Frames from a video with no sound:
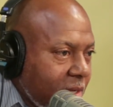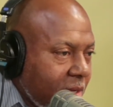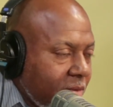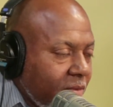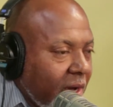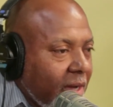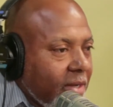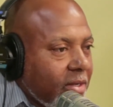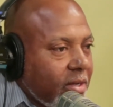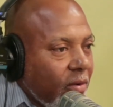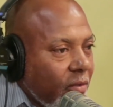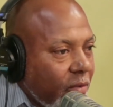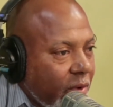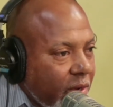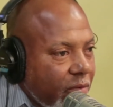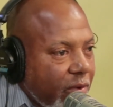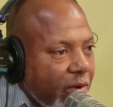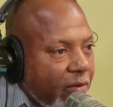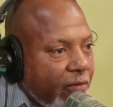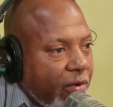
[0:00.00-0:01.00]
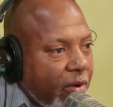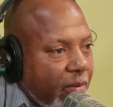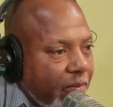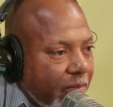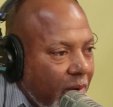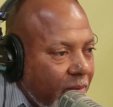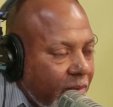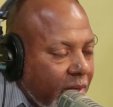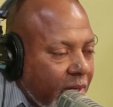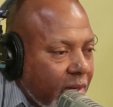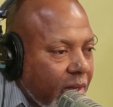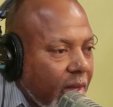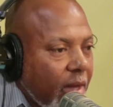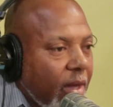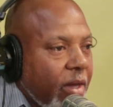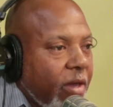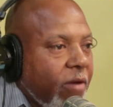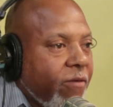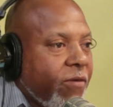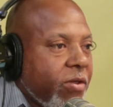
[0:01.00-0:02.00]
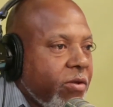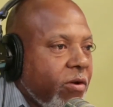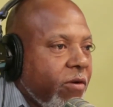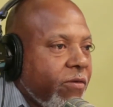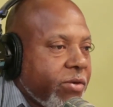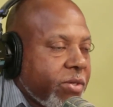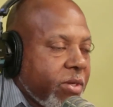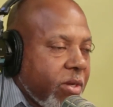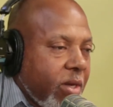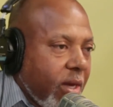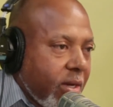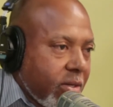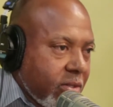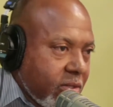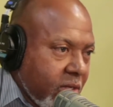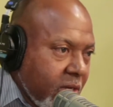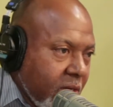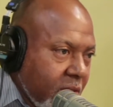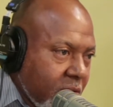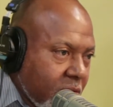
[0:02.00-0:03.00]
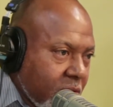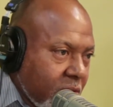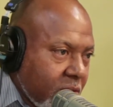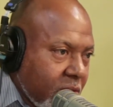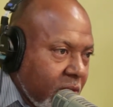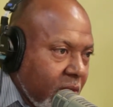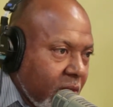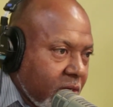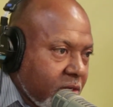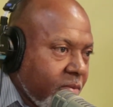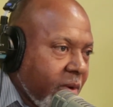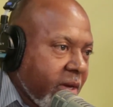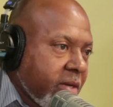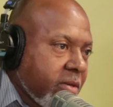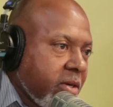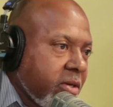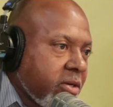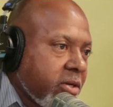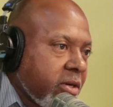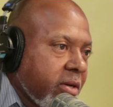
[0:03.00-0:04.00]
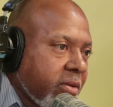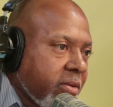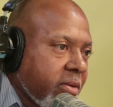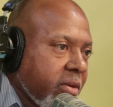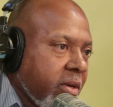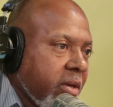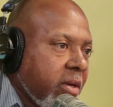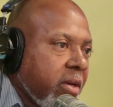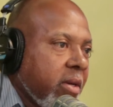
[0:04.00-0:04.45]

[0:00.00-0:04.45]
And why I say win-win for the public, if an officer exceeds the expectation,